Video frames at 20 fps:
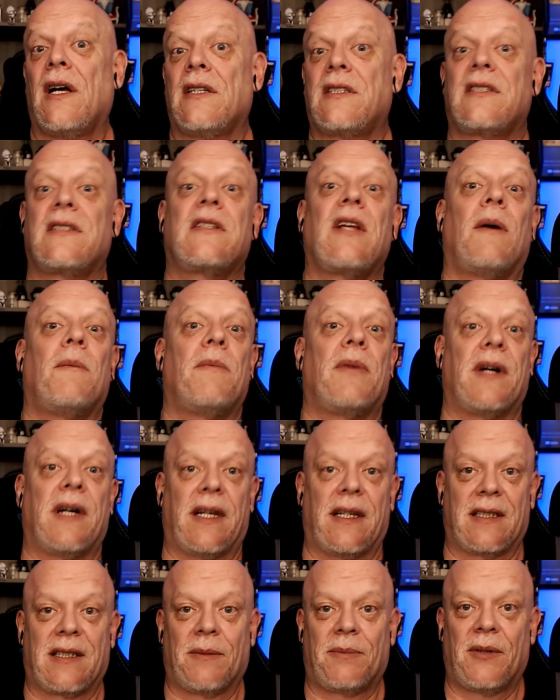
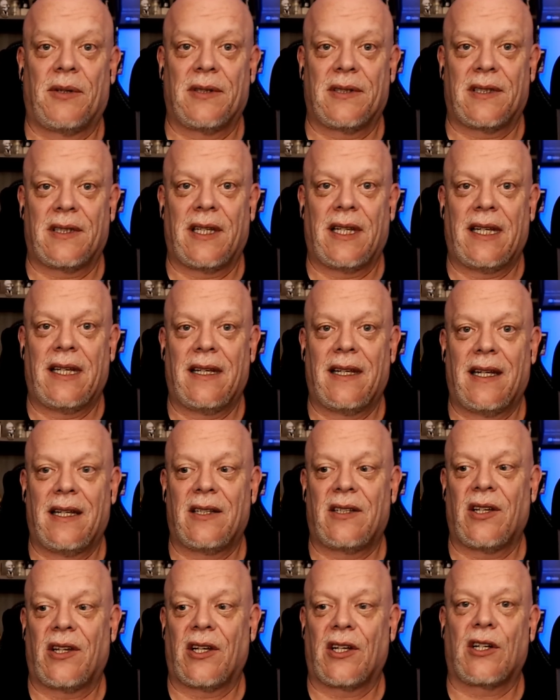stumbling, supposedly,
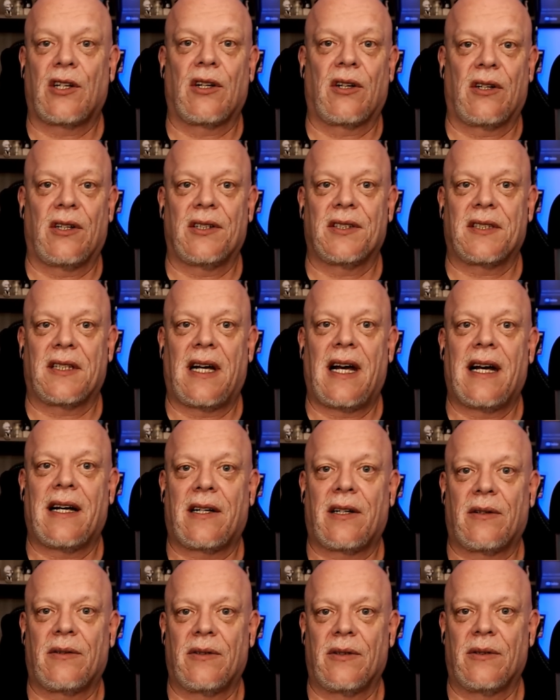into the girls'
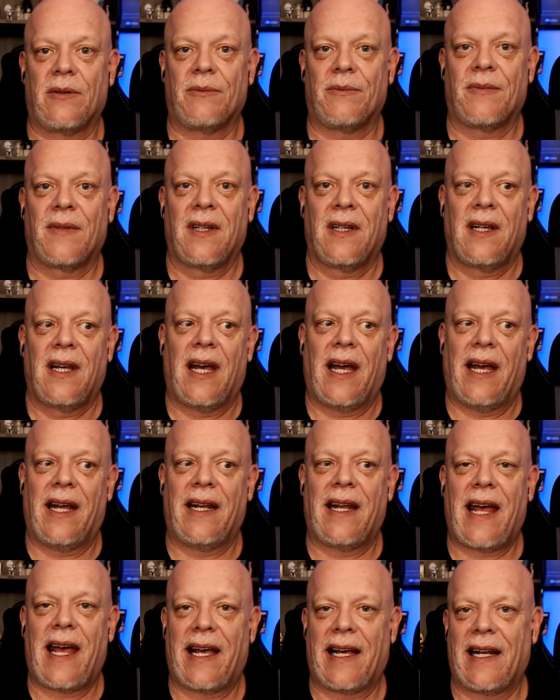locker room
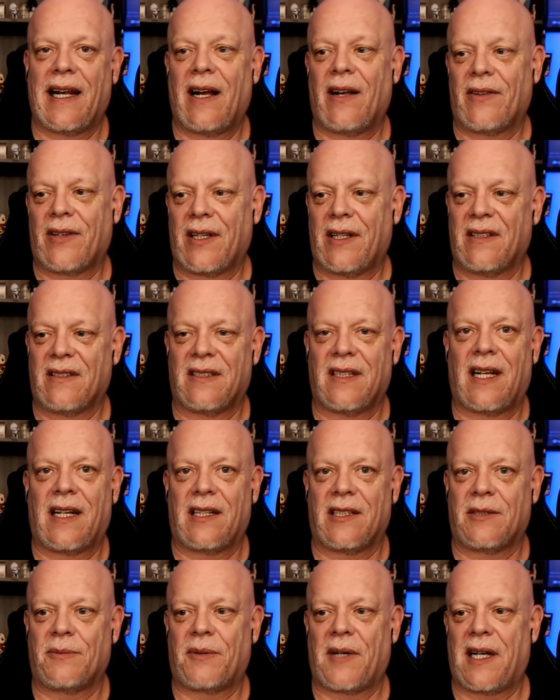and hanging out there is not
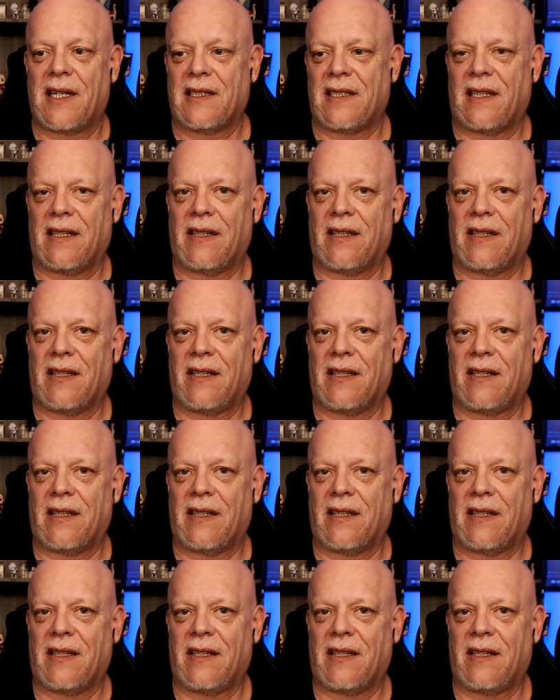a surprise